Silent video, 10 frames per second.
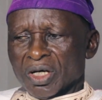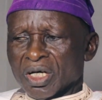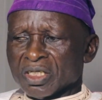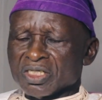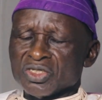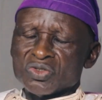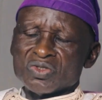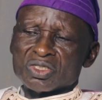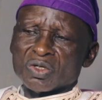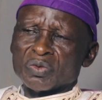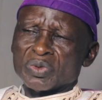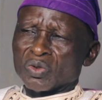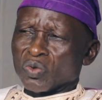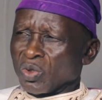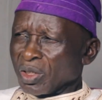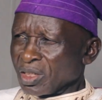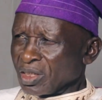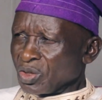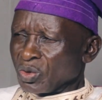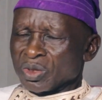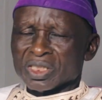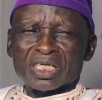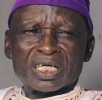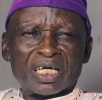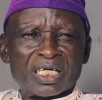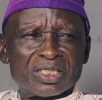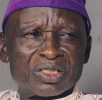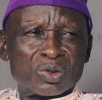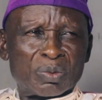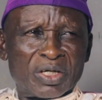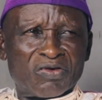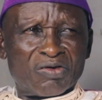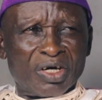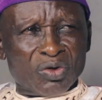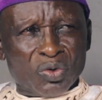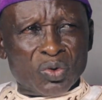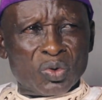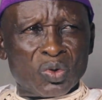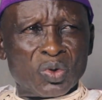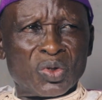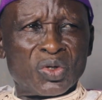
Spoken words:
at the judicial inquiry during the crisis of Asakio